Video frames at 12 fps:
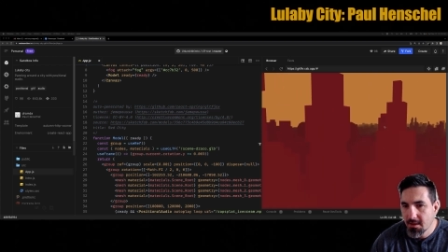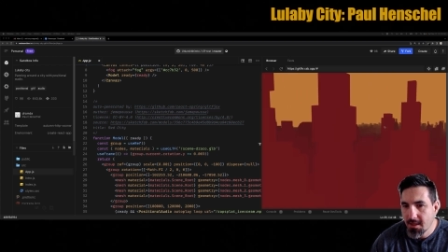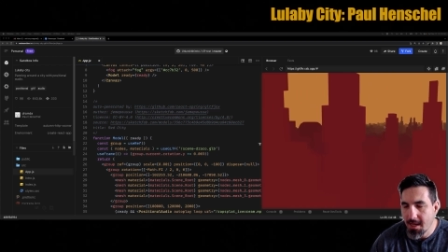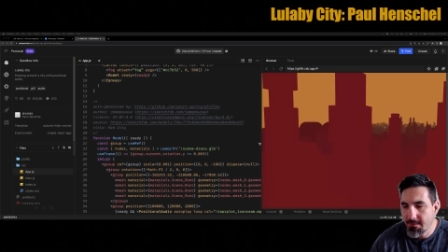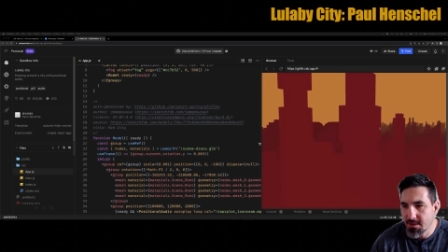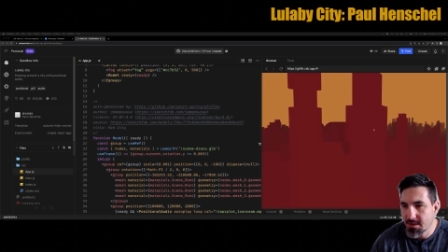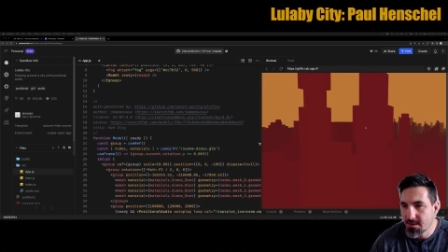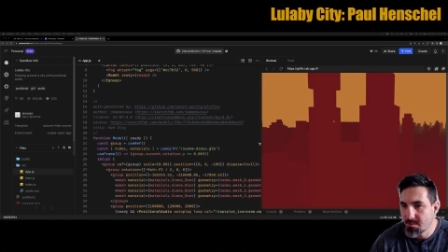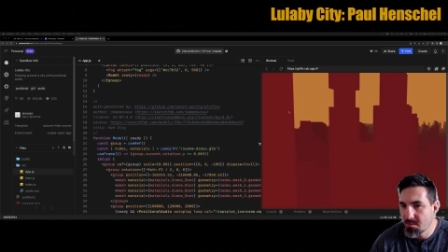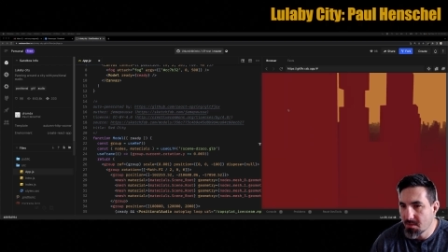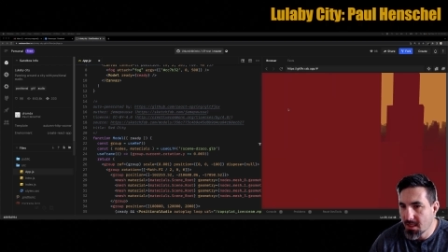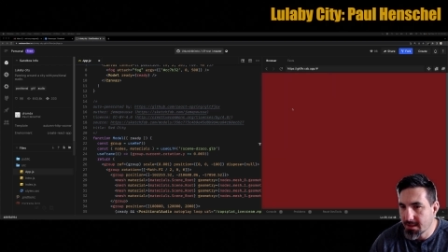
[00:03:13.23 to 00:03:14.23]
have it
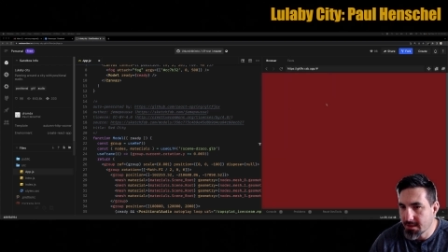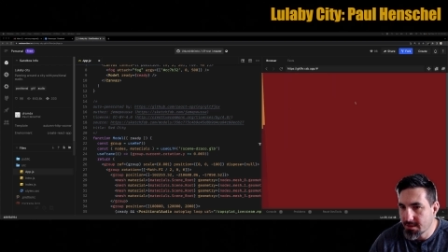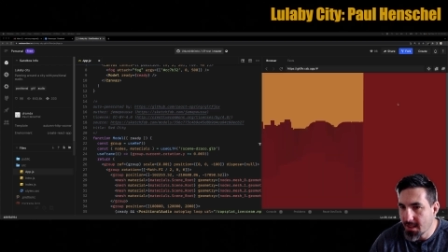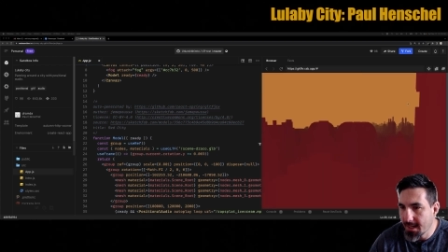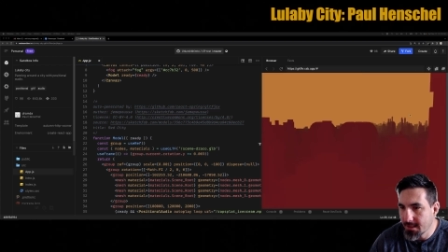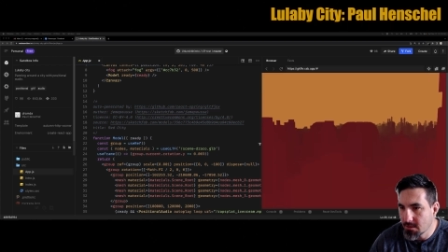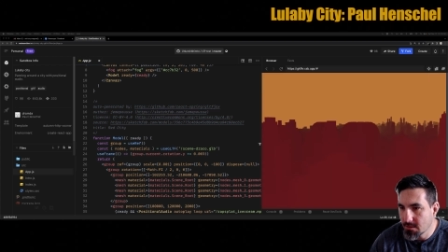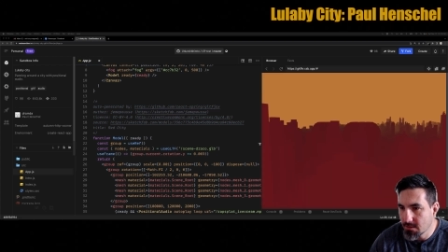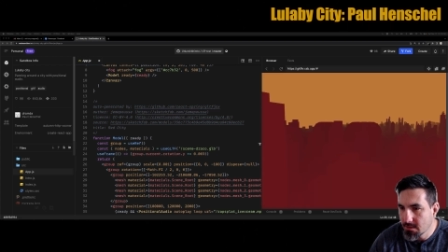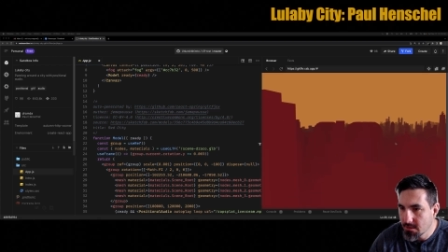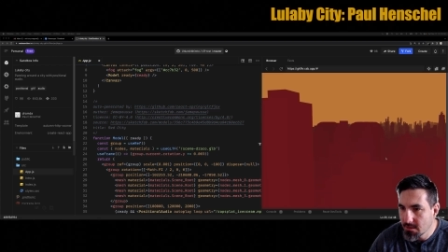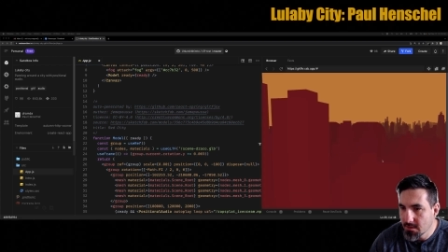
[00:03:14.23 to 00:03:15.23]
like a title
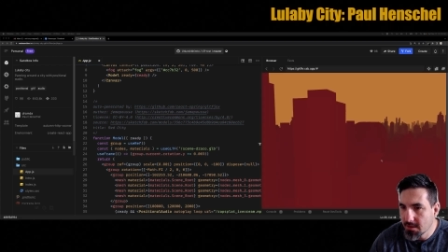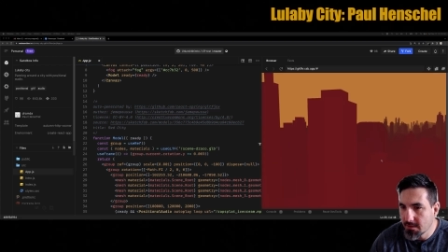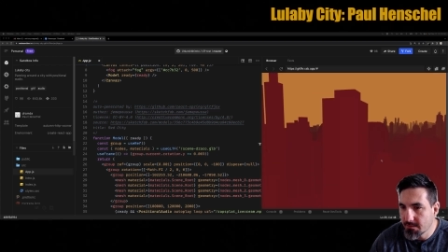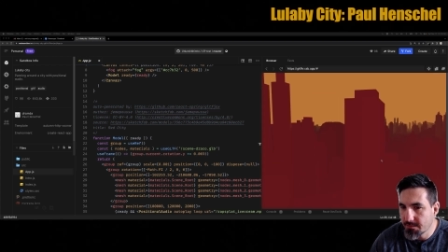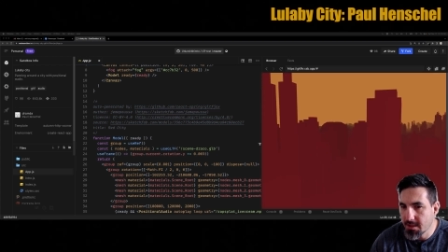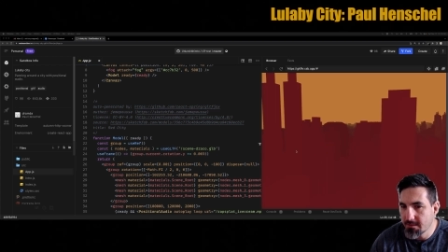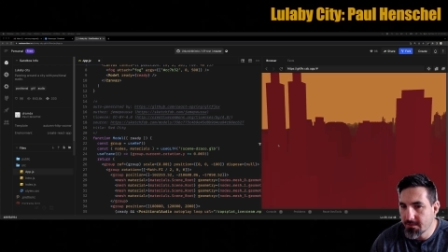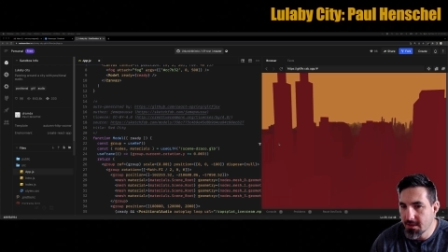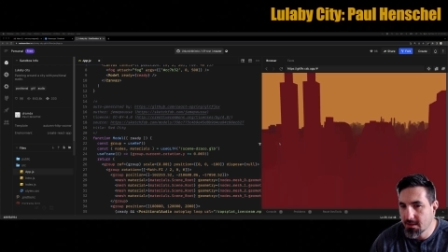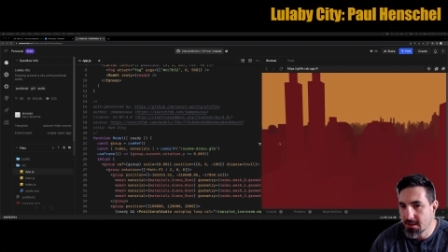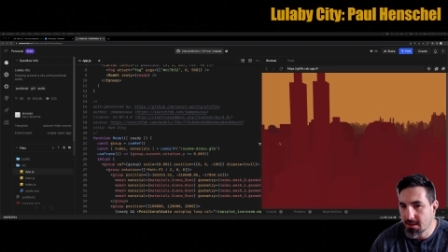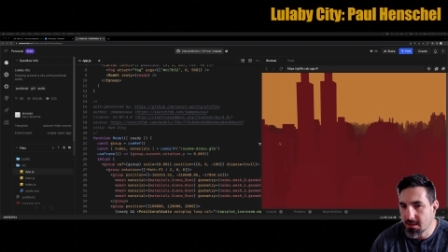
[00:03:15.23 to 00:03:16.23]
in front of
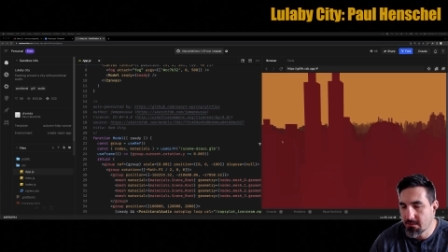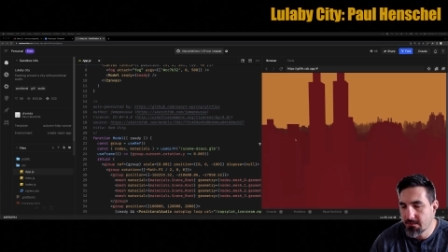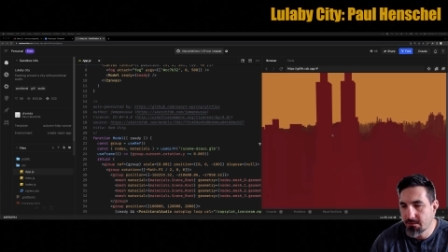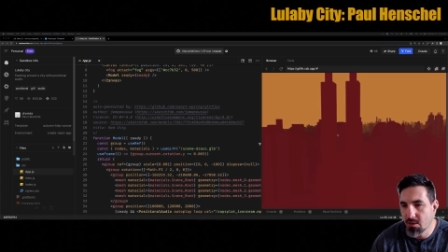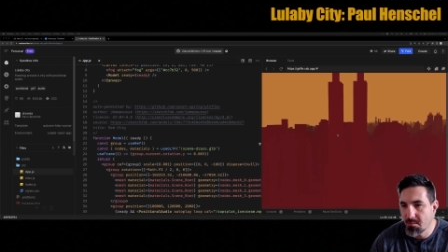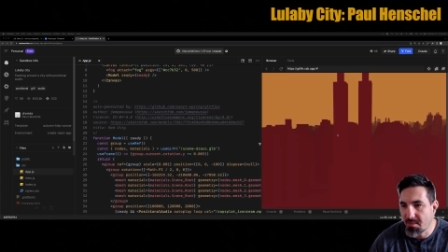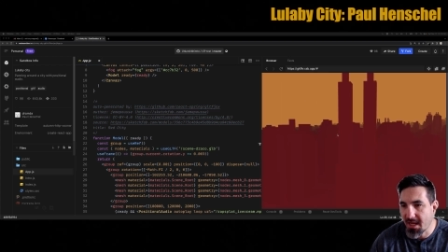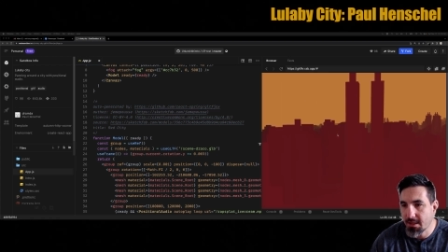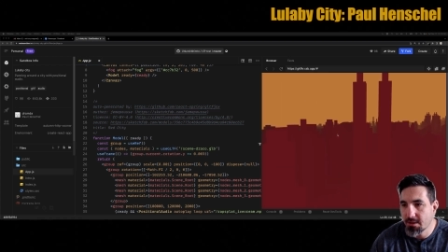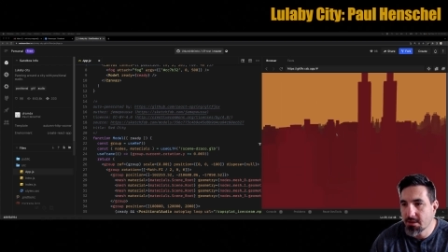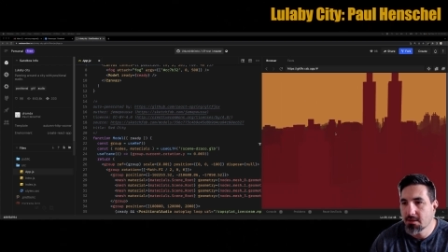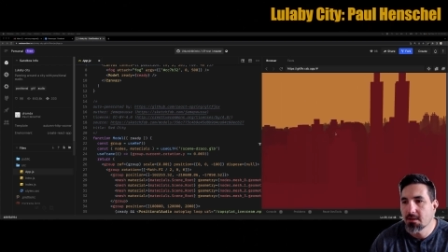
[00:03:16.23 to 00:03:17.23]
it, like for a
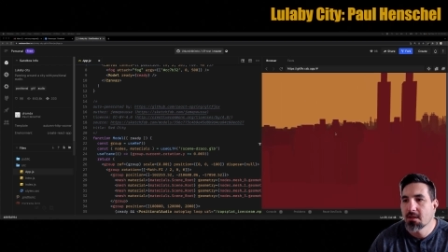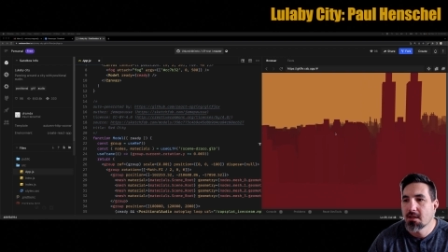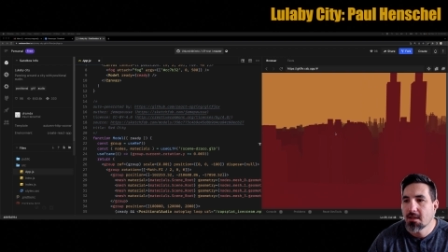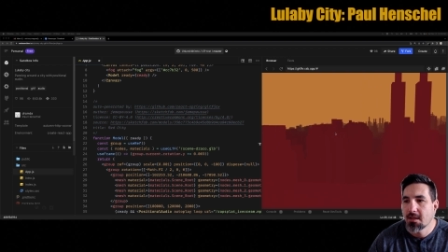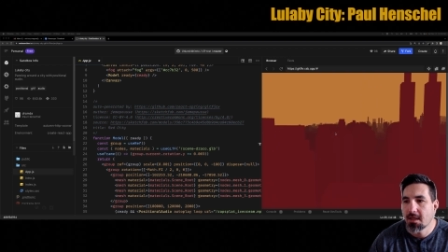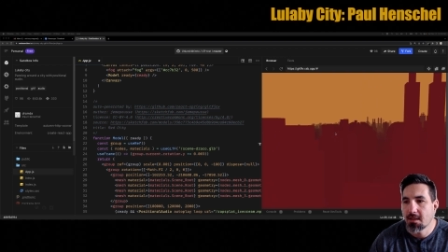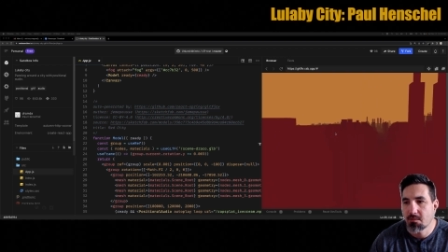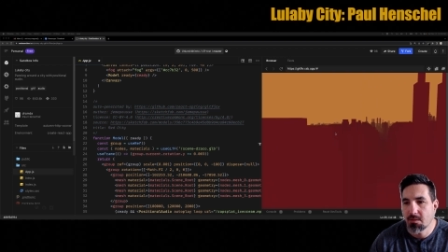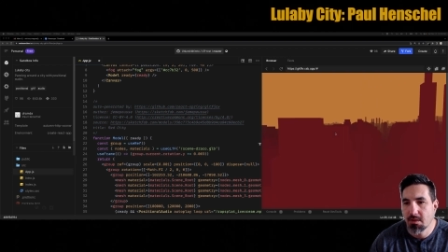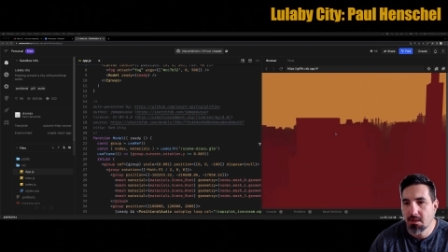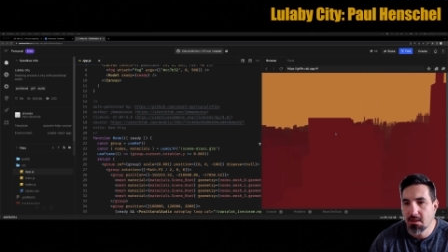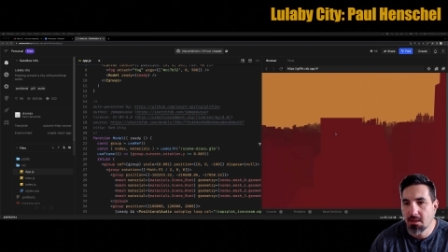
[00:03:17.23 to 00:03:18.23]
banner, and it
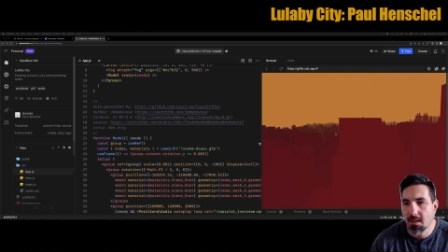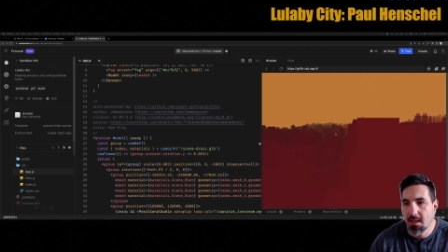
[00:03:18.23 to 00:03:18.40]
would